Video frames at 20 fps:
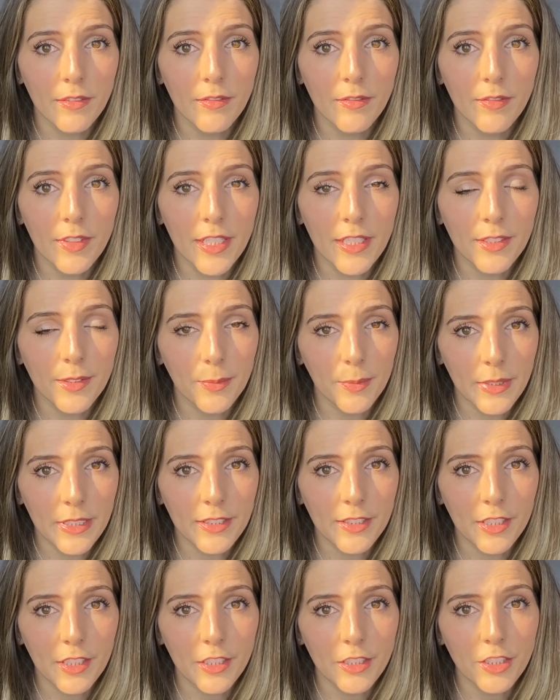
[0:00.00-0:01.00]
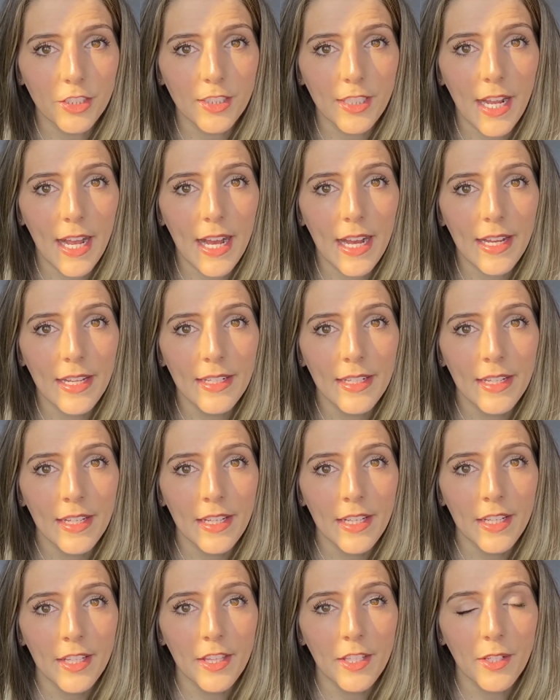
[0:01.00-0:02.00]
his research at
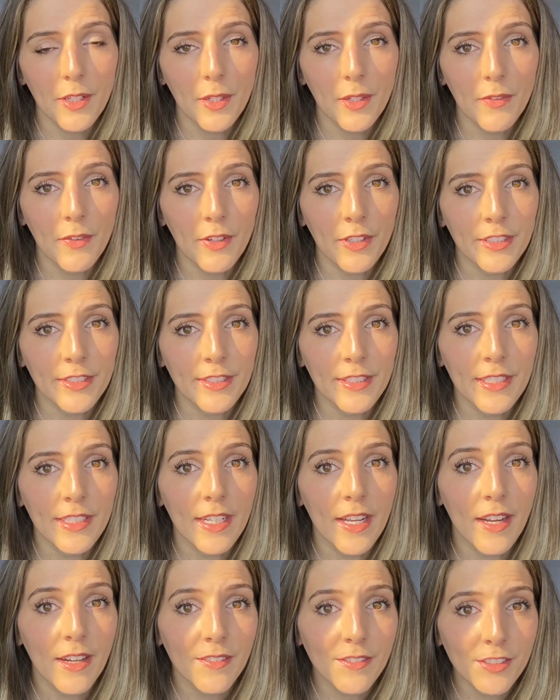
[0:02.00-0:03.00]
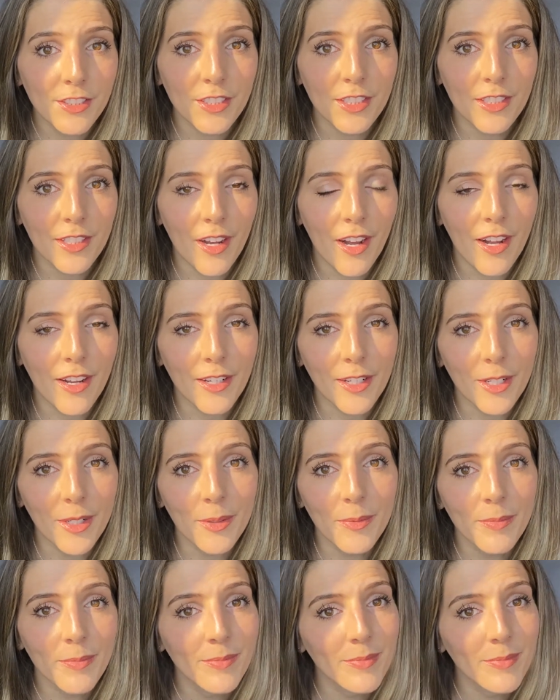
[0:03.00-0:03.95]
the University of Chicago